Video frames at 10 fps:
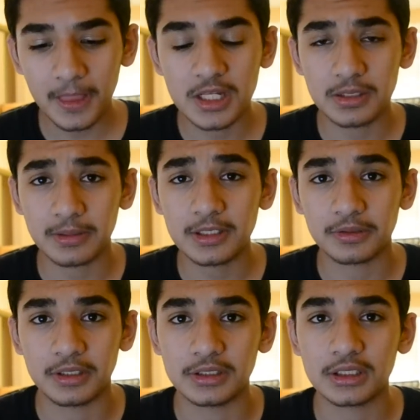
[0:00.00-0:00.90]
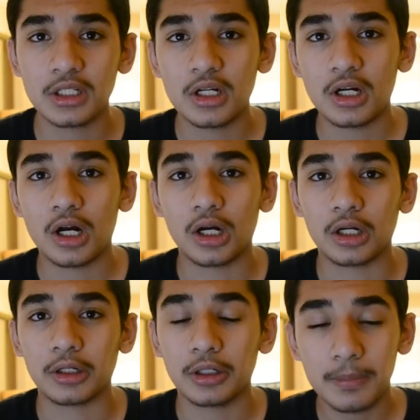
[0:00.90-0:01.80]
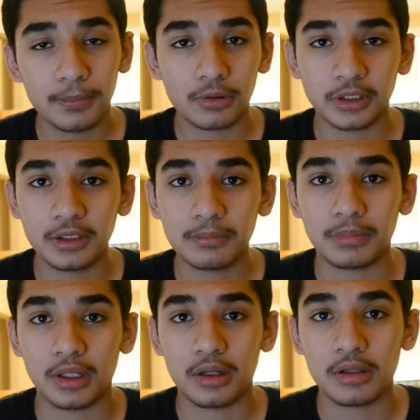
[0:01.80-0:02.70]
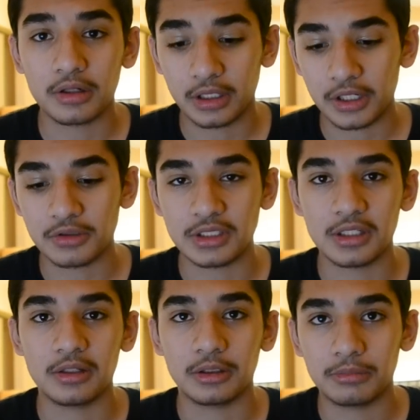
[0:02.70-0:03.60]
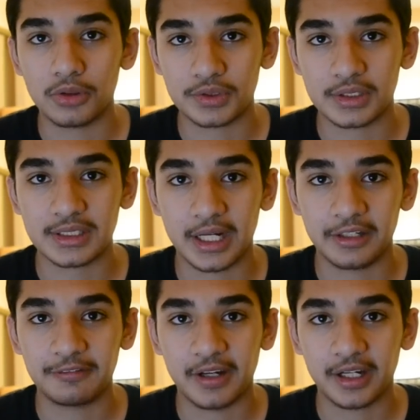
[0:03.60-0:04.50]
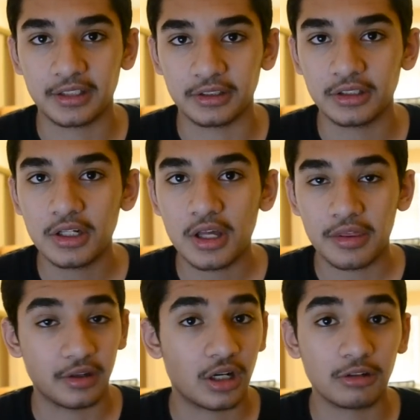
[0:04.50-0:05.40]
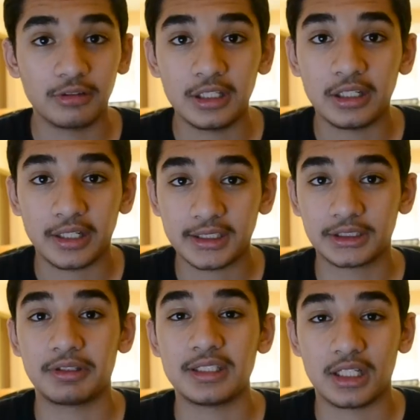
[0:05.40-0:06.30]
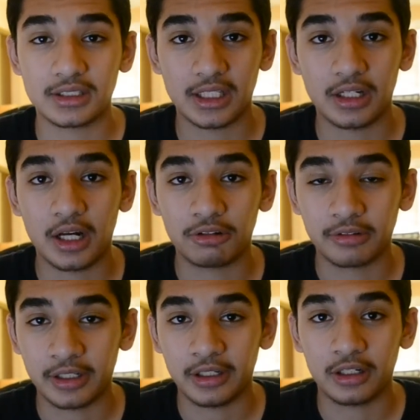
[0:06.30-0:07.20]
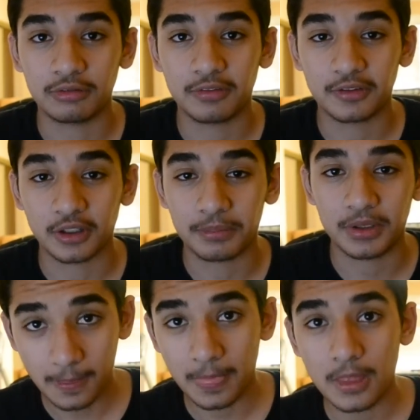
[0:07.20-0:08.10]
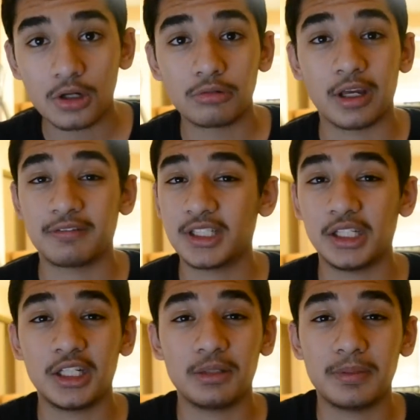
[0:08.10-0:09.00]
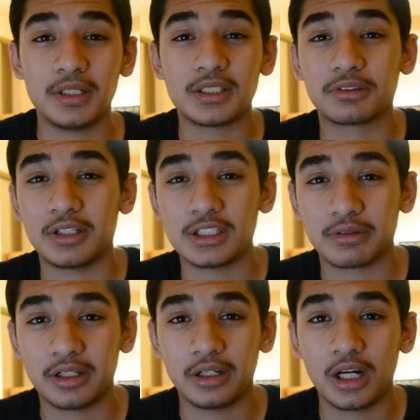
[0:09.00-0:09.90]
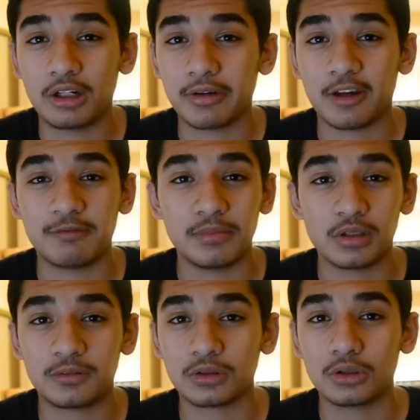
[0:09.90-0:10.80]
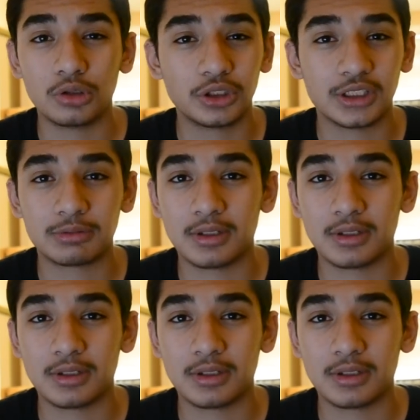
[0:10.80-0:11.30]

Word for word: Display screens are important, but they're not usually the most deciding factor. There are really nice screens outside out right now for computer. We have ten eighty p screens right now. We have beautiful, gorgeous